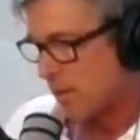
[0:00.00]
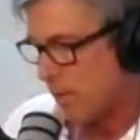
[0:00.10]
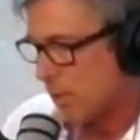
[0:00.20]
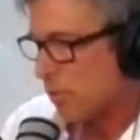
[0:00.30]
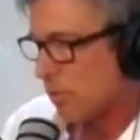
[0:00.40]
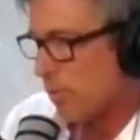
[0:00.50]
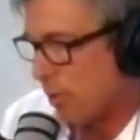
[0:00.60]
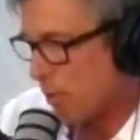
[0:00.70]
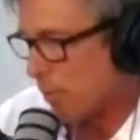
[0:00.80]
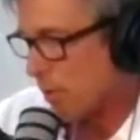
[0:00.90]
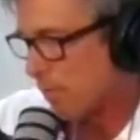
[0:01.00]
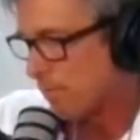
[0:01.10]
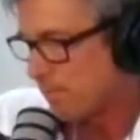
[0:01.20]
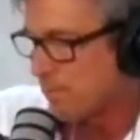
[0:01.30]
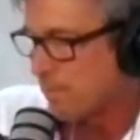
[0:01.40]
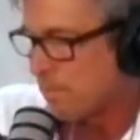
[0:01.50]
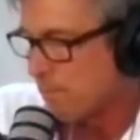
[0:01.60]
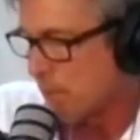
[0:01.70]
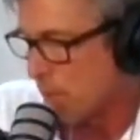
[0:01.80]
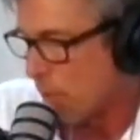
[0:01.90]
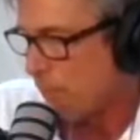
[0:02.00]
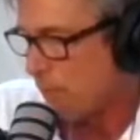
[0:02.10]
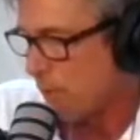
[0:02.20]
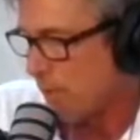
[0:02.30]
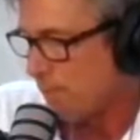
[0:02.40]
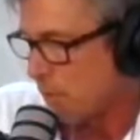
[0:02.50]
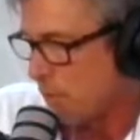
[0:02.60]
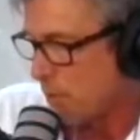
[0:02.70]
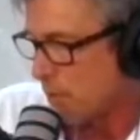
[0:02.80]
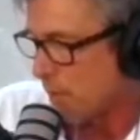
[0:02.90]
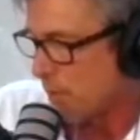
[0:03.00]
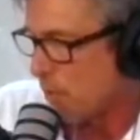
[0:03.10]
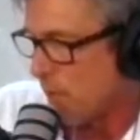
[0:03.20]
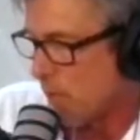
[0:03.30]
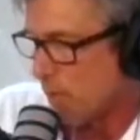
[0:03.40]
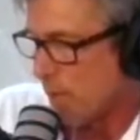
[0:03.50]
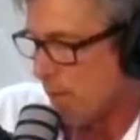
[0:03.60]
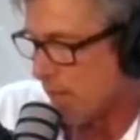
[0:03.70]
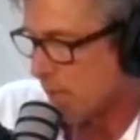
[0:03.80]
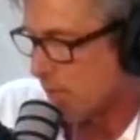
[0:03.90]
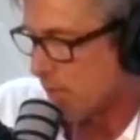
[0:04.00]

There's some humor, but hopefully you can come away with a nugget of